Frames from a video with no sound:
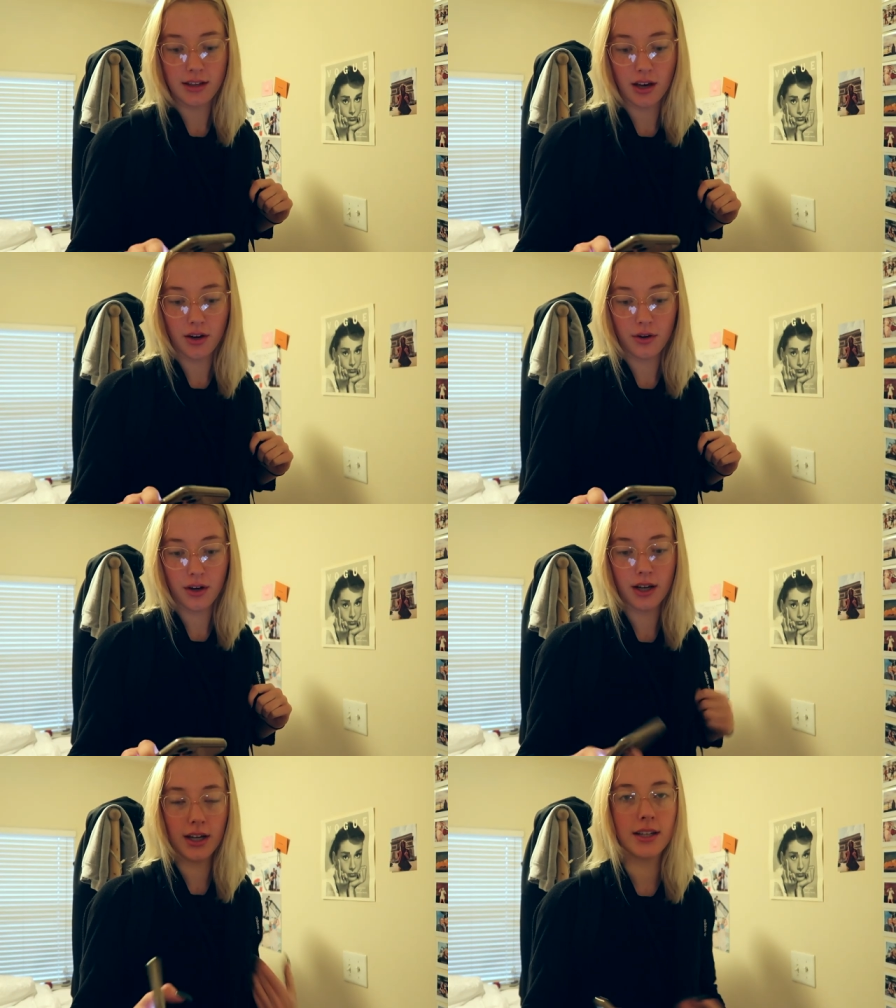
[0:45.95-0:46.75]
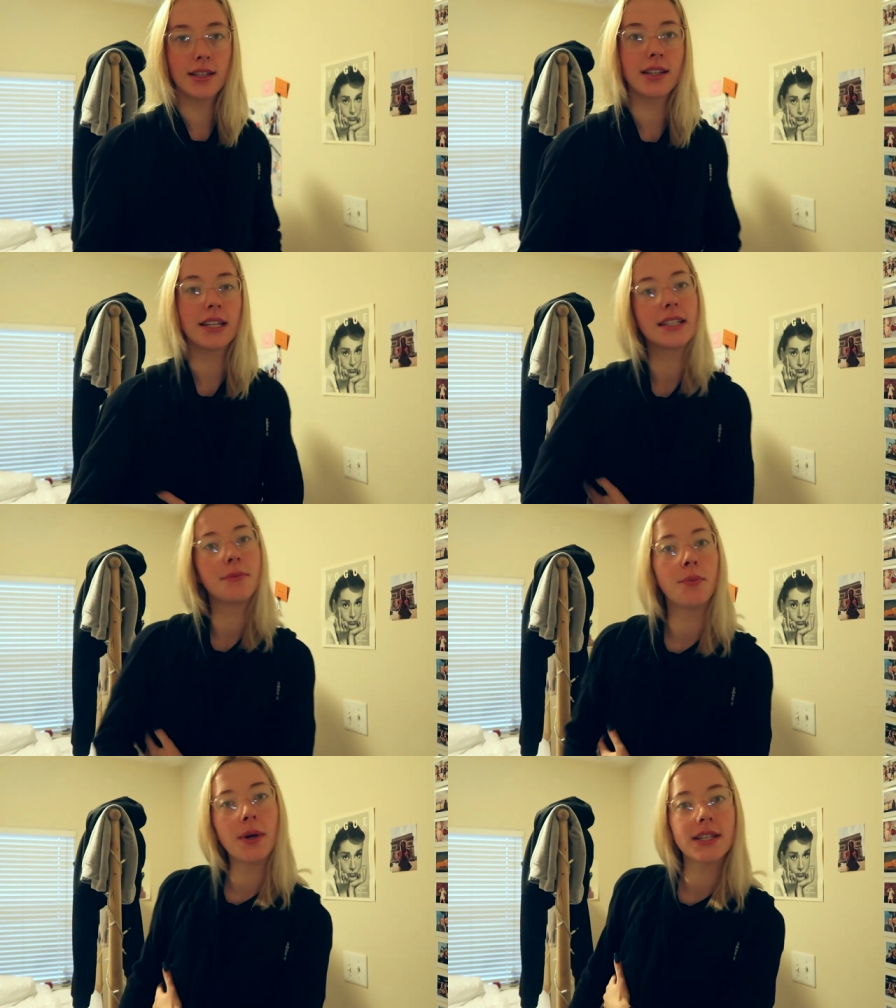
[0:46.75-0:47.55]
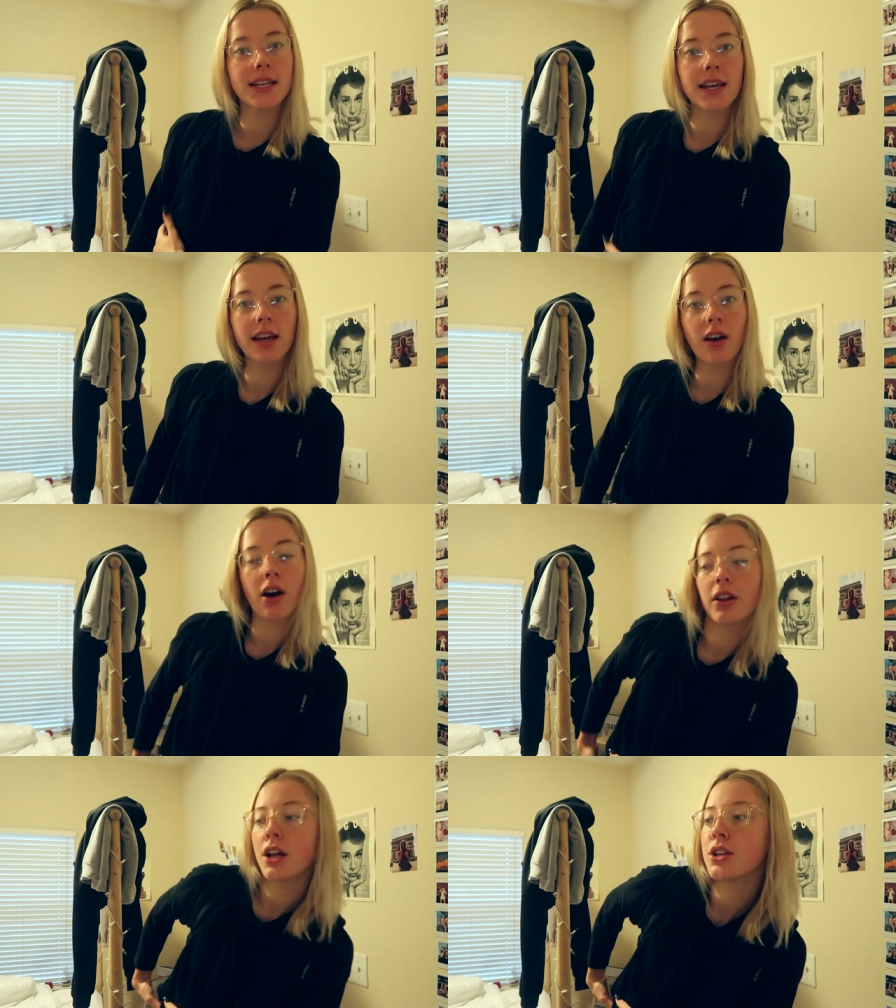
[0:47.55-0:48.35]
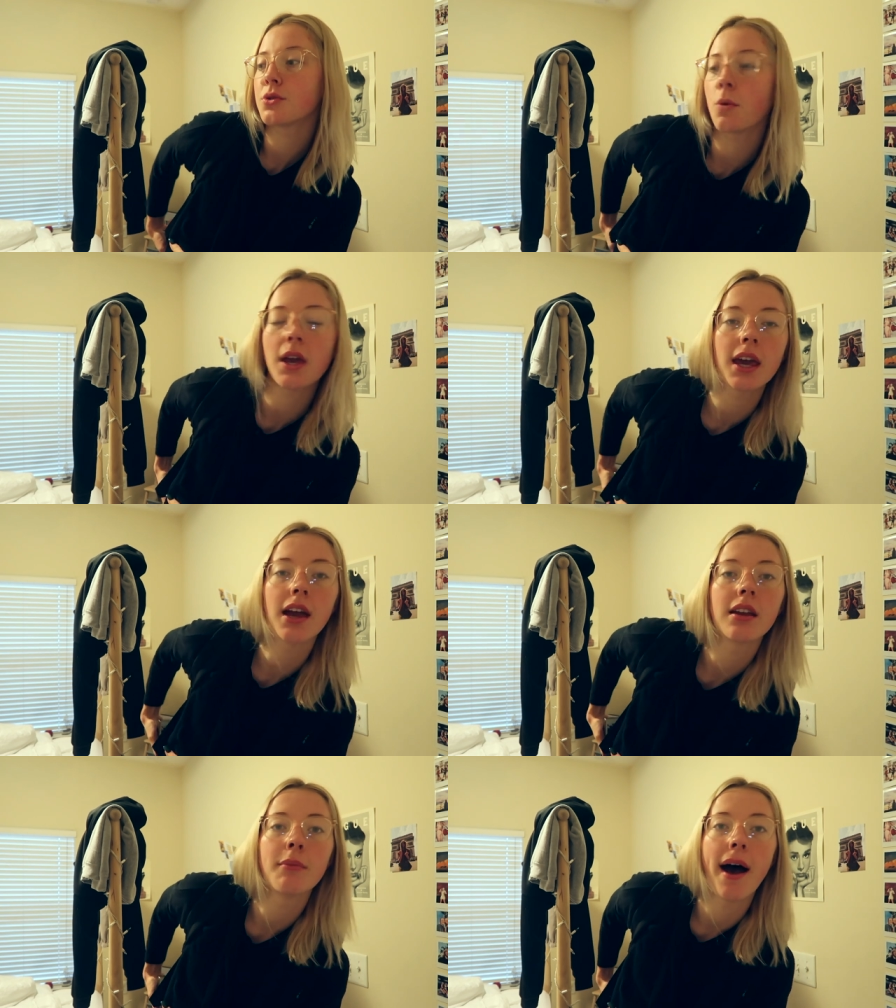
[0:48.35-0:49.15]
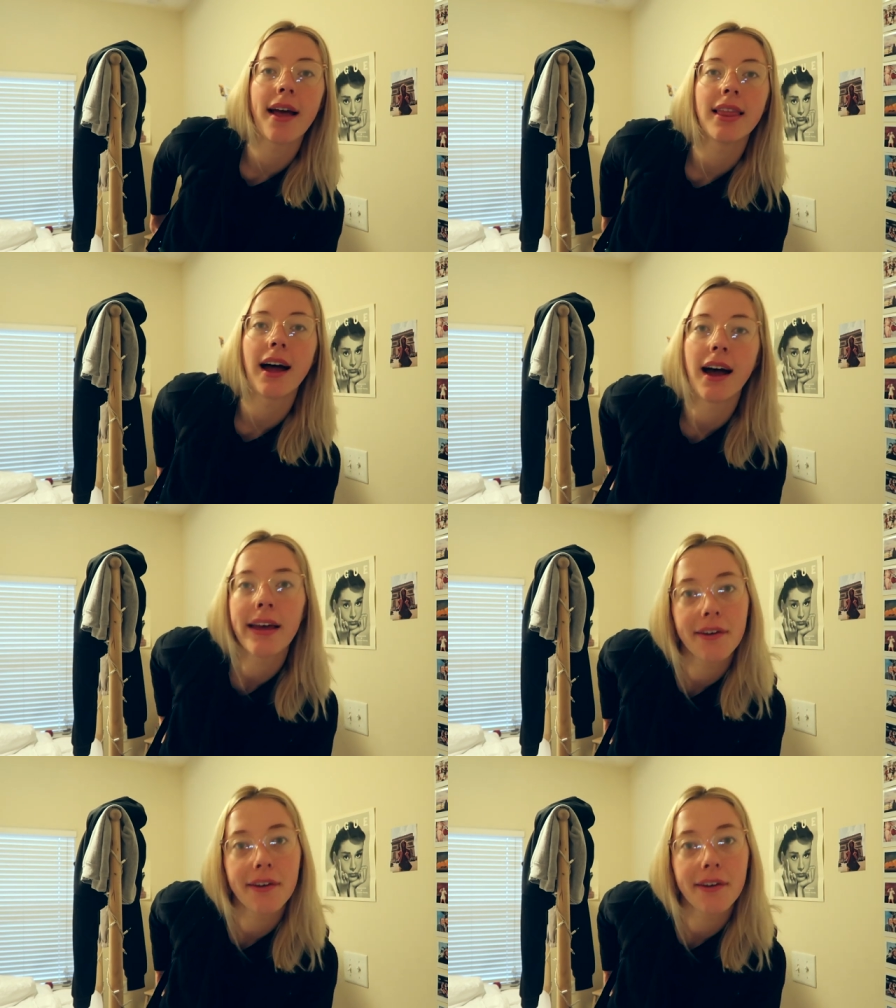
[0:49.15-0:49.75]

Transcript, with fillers: go into this busy college week in my life.